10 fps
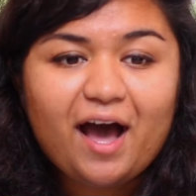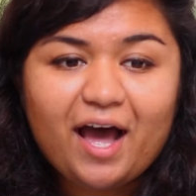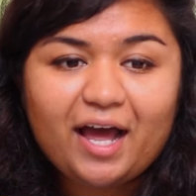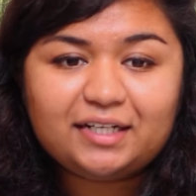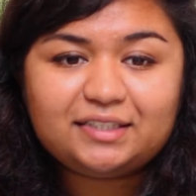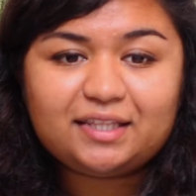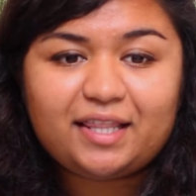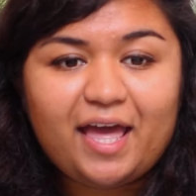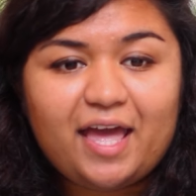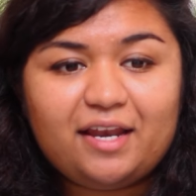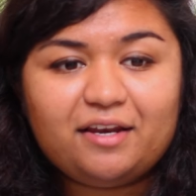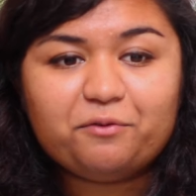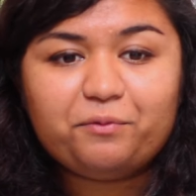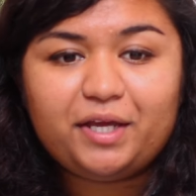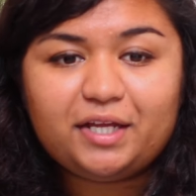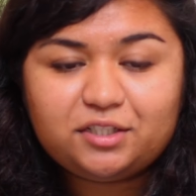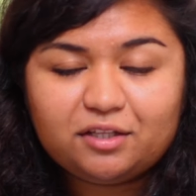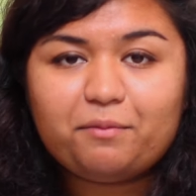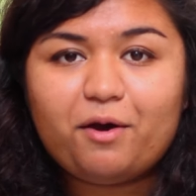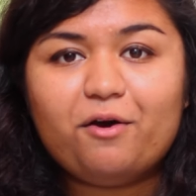and then we
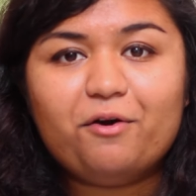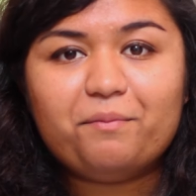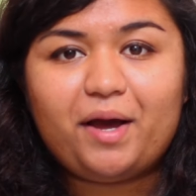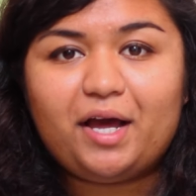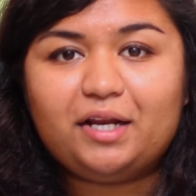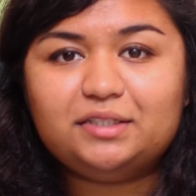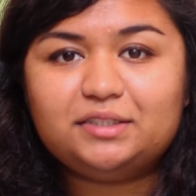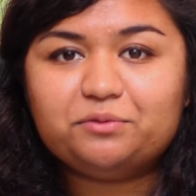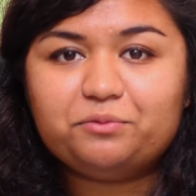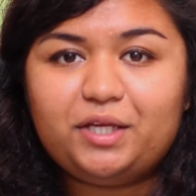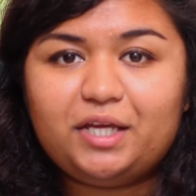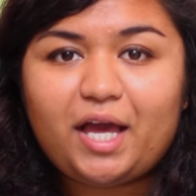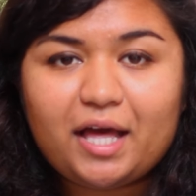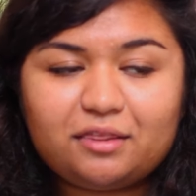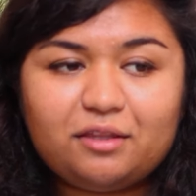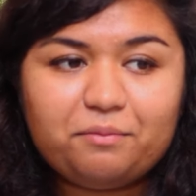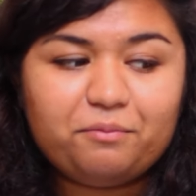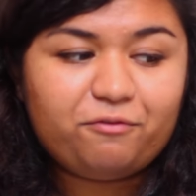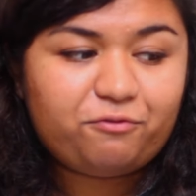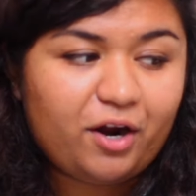took them home and we had
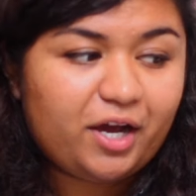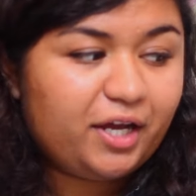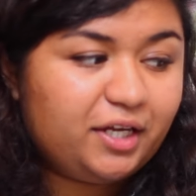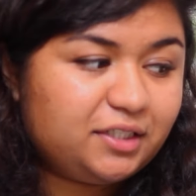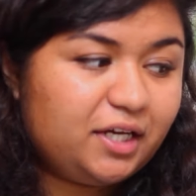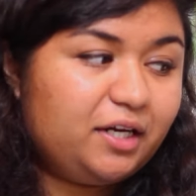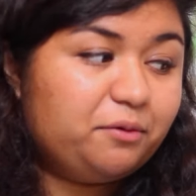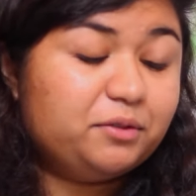them fried, and